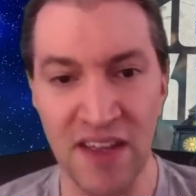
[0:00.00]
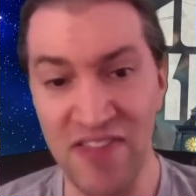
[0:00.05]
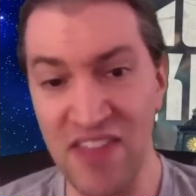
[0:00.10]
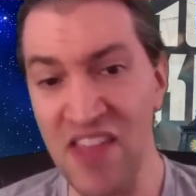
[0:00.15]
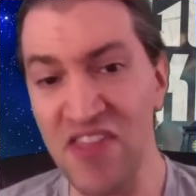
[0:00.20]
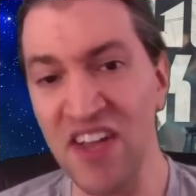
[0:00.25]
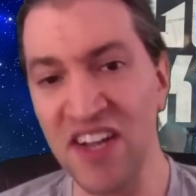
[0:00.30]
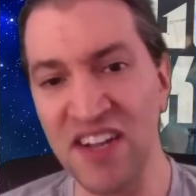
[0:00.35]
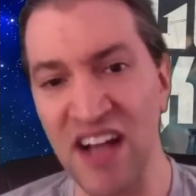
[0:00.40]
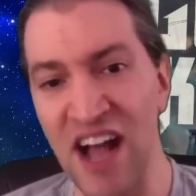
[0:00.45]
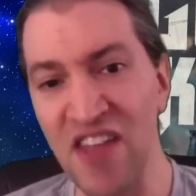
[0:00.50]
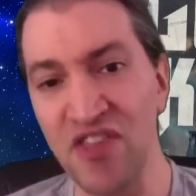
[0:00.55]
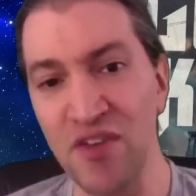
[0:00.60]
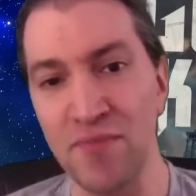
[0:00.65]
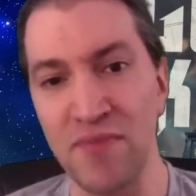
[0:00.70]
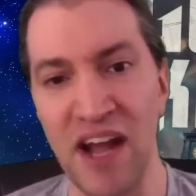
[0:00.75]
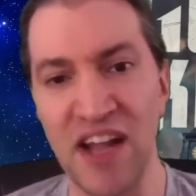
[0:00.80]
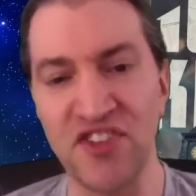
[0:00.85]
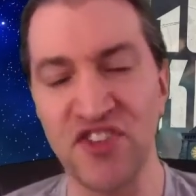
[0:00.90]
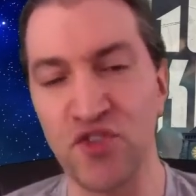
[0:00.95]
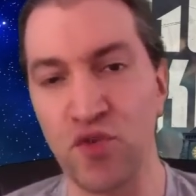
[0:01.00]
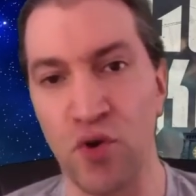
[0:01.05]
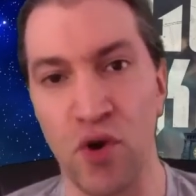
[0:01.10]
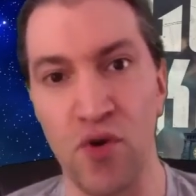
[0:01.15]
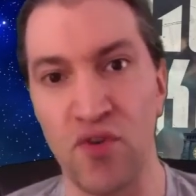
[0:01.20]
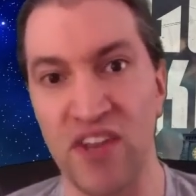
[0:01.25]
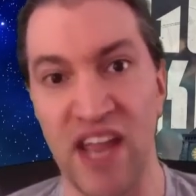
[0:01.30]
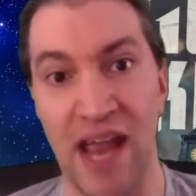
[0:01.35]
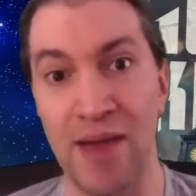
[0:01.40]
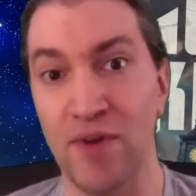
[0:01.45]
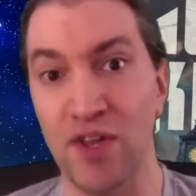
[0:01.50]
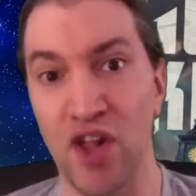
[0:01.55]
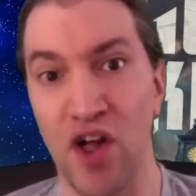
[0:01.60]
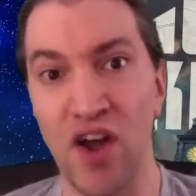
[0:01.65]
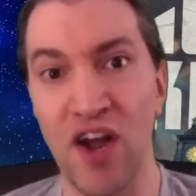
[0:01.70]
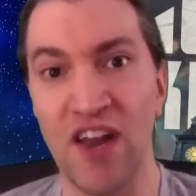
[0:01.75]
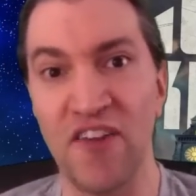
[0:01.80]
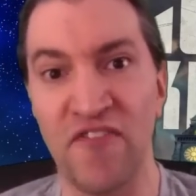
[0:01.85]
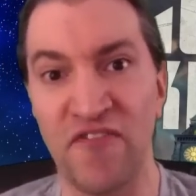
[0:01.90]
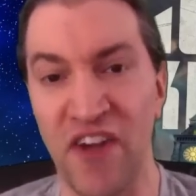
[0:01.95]
and then the Gotham Knights crew came
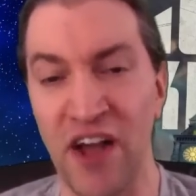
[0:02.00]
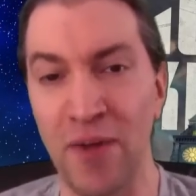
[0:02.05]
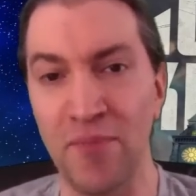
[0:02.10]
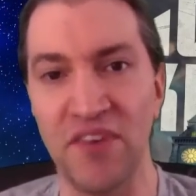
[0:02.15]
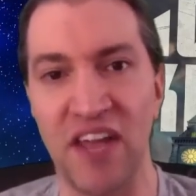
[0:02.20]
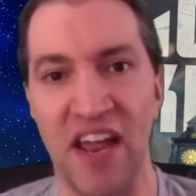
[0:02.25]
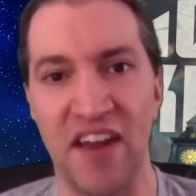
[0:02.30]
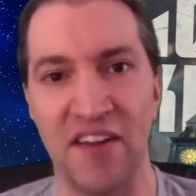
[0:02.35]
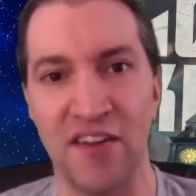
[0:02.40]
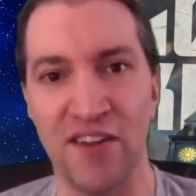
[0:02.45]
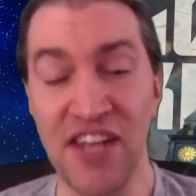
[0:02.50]
along and filmed it.